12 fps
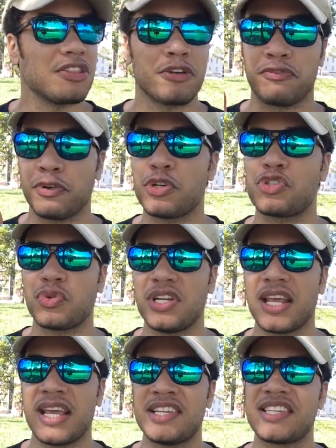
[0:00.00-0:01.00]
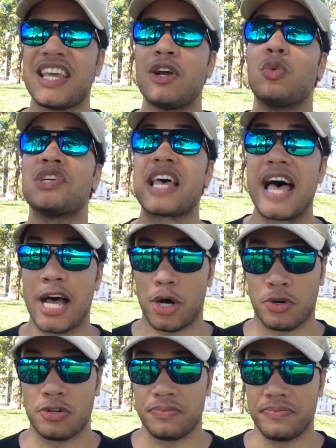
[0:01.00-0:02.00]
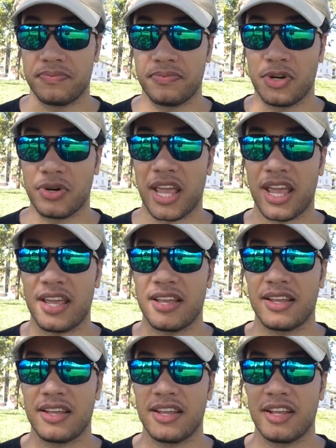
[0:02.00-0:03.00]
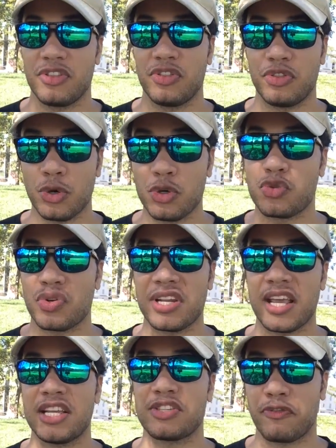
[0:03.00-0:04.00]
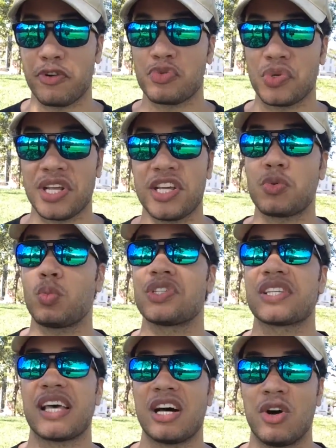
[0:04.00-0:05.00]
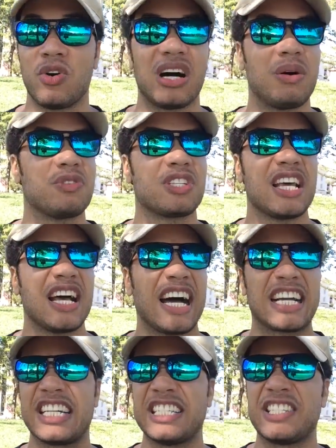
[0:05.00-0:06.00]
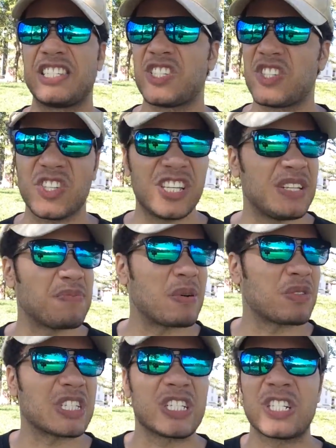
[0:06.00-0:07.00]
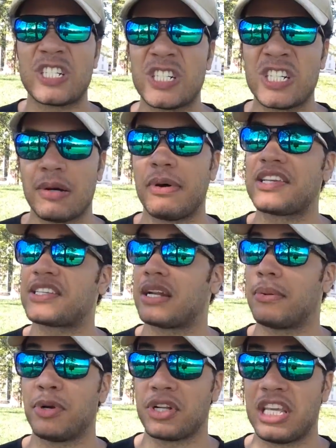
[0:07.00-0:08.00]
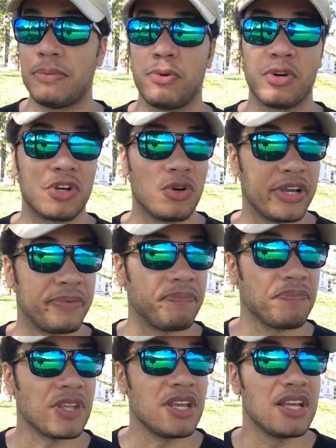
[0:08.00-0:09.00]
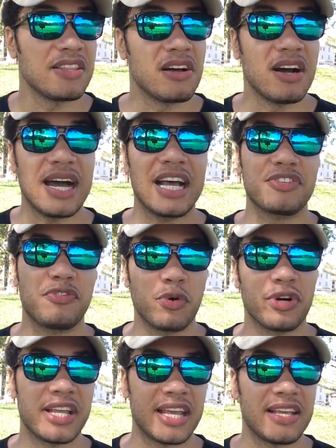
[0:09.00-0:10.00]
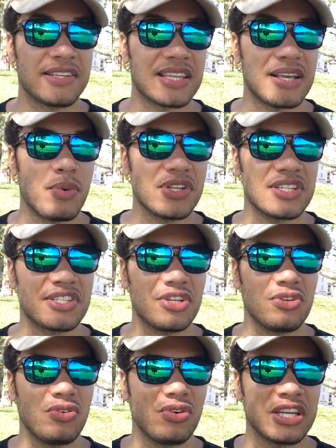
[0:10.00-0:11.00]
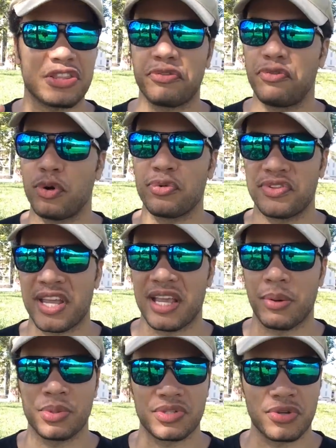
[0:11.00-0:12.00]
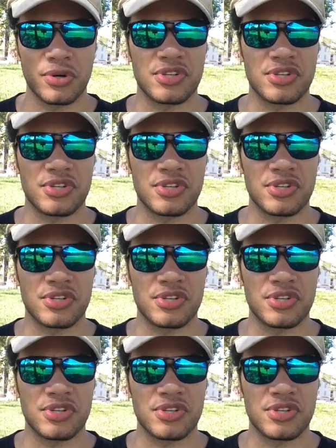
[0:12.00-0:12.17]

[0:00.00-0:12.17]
The first 3 days, it was hell, okay? The first three days was hell. I couldn't sleep. I was like, herb. I said, I'm gonna keep on going. The last 4 days, it wasn't until like the fourth day. It was